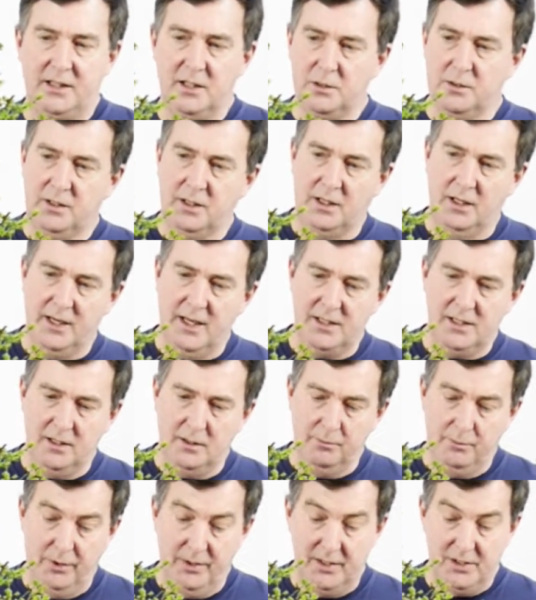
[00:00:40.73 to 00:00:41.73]
it's collected
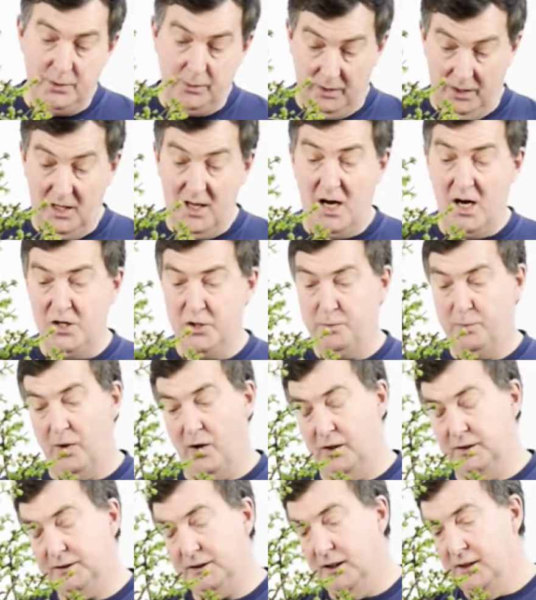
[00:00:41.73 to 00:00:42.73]
and put into a large
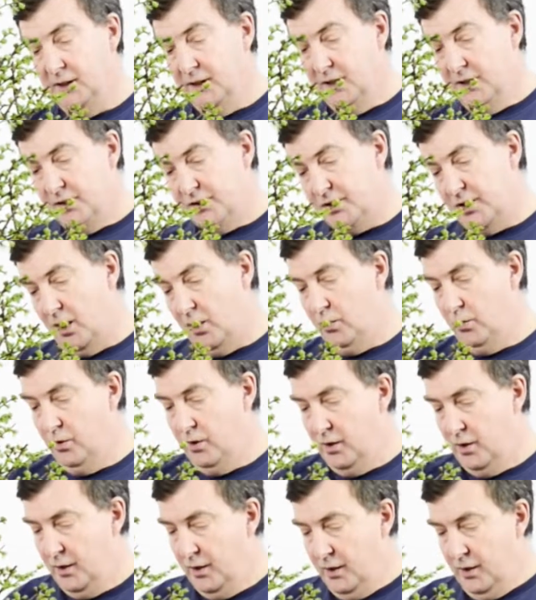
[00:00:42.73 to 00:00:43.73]
pot.
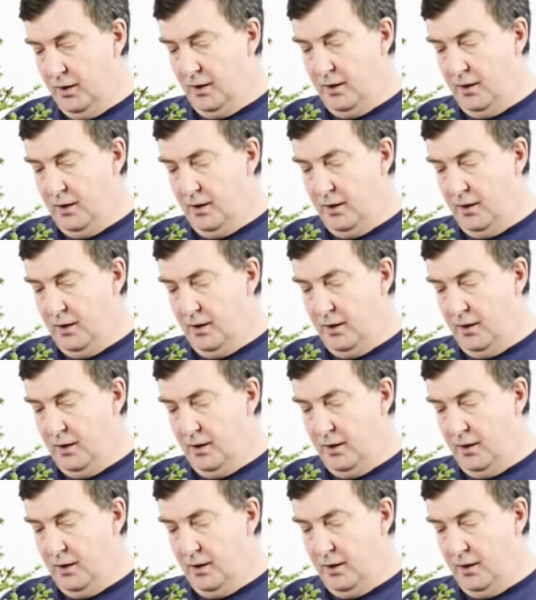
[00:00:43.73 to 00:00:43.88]
So